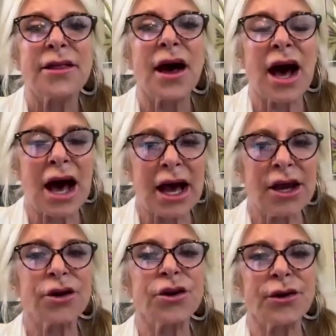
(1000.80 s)
The
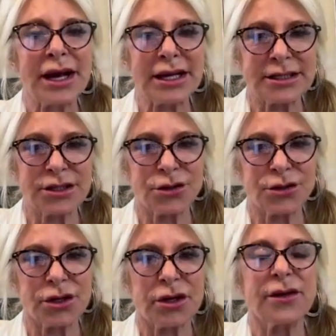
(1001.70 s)
higher your ACE
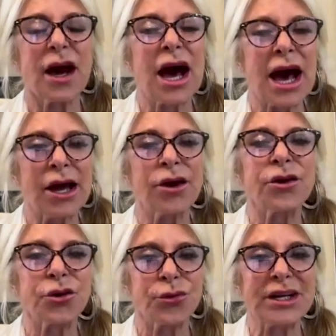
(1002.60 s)
score, the higher
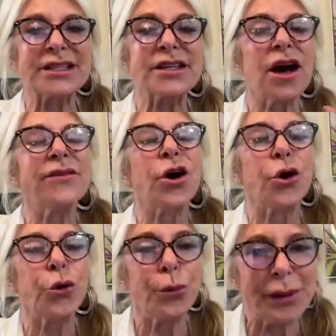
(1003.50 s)
your risk of
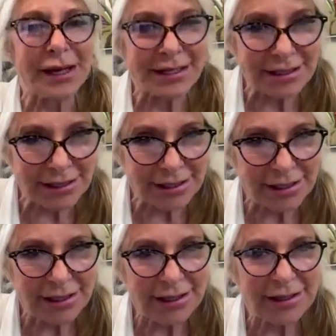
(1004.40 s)

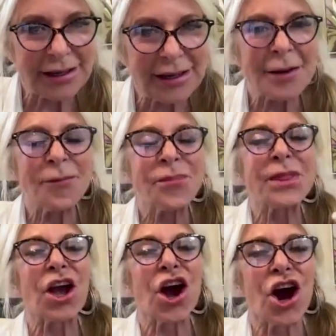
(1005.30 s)
obesity,
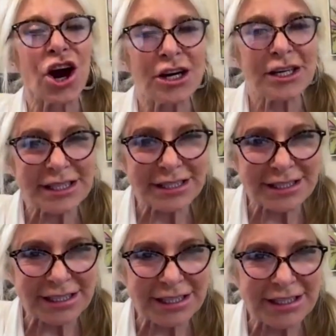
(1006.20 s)
heart
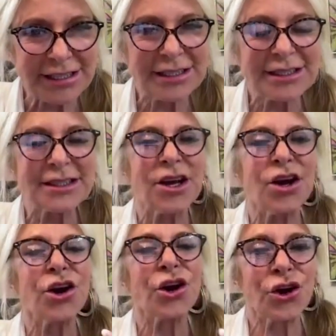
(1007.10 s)
disease,
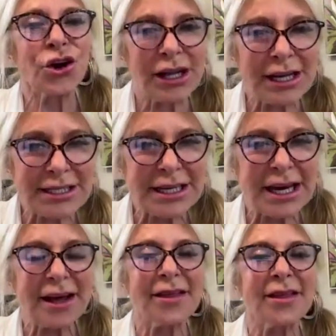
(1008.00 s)
early
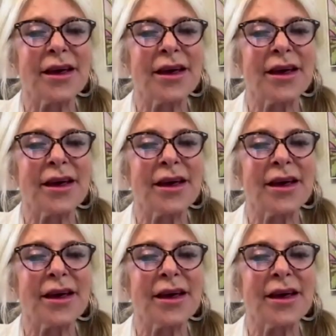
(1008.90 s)
death,